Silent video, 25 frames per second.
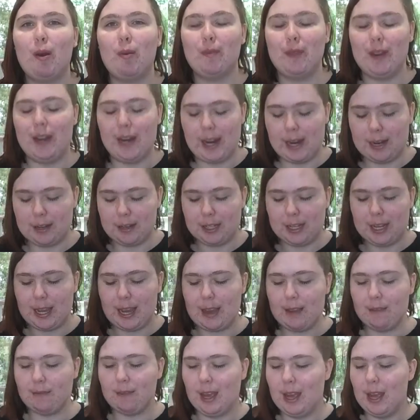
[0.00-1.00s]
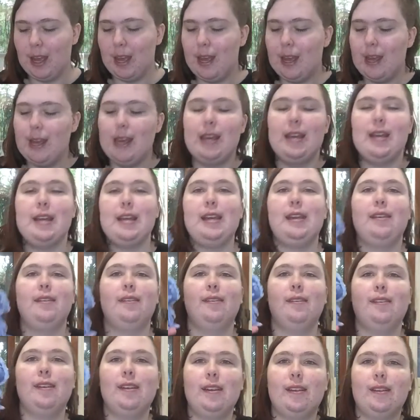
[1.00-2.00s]
pop that I actually have
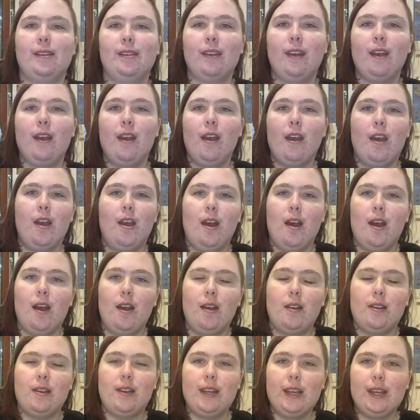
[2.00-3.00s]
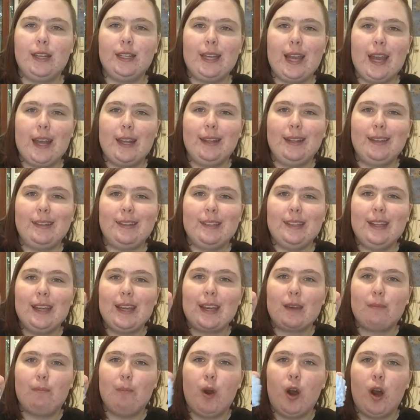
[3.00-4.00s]
is this Nearly Headless
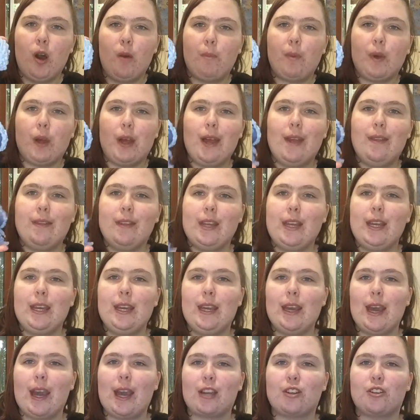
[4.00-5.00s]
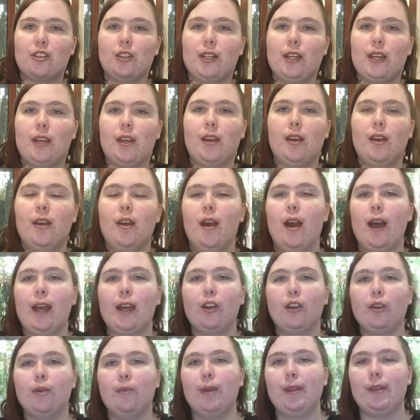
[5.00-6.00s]
Nick pop, and he actually, I
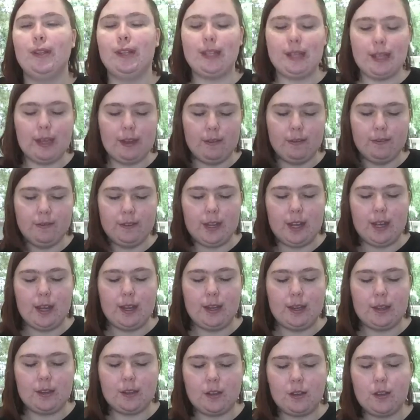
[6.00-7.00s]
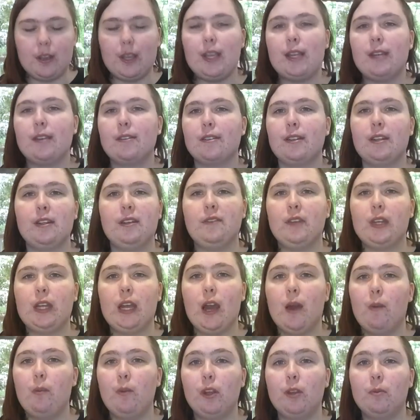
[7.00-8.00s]
got him as a gift, and so he doesn't even
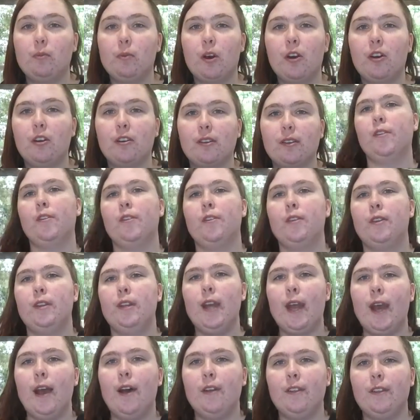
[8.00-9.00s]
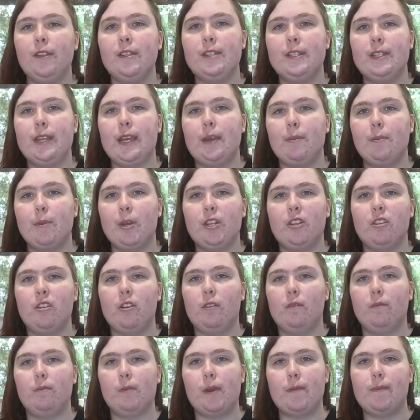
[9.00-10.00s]
come with a box. So now this segment
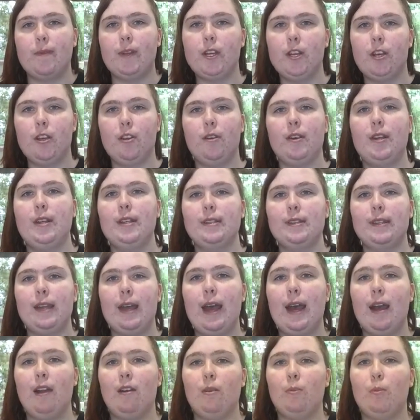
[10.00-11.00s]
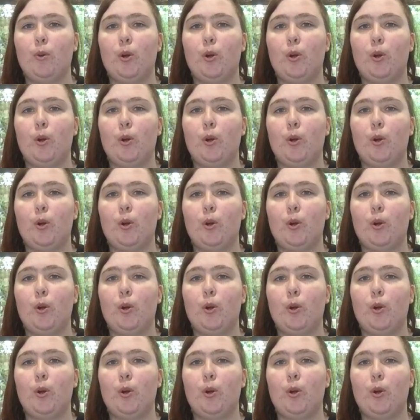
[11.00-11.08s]
of my video is the Harry